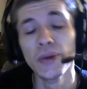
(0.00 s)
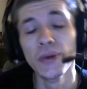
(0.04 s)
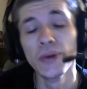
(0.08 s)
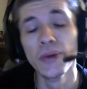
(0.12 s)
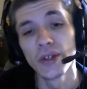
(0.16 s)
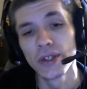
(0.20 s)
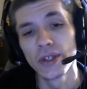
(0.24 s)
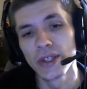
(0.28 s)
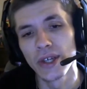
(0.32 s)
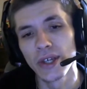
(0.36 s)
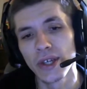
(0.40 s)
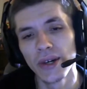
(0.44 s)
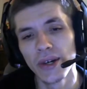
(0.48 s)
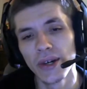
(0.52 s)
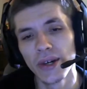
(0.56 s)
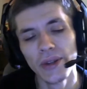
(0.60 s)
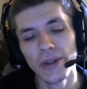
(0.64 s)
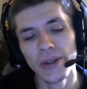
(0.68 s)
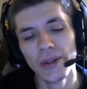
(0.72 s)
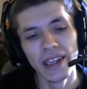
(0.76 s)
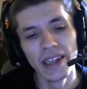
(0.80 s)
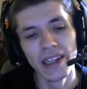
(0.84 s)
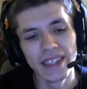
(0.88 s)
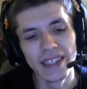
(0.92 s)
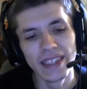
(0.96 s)
So
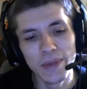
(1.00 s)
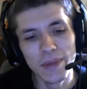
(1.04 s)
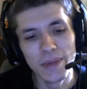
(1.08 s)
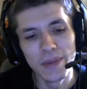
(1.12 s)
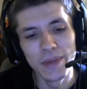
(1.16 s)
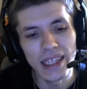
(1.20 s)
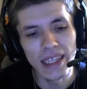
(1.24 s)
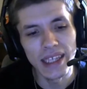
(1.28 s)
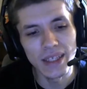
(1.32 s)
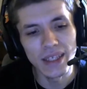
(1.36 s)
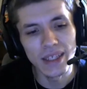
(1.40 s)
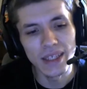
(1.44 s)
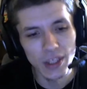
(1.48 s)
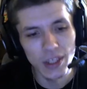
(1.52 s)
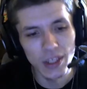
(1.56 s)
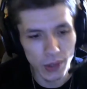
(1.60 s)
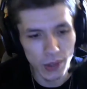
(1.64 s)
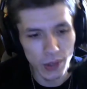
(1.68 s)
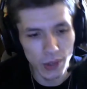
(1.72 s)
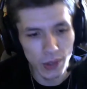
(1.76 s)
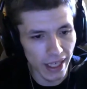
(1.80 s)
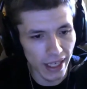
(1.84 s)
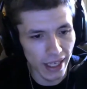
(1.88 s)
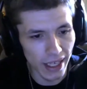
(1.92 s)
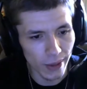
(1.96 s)
to me this was
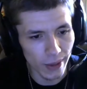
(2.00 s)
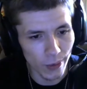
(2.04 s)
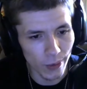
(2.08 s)
like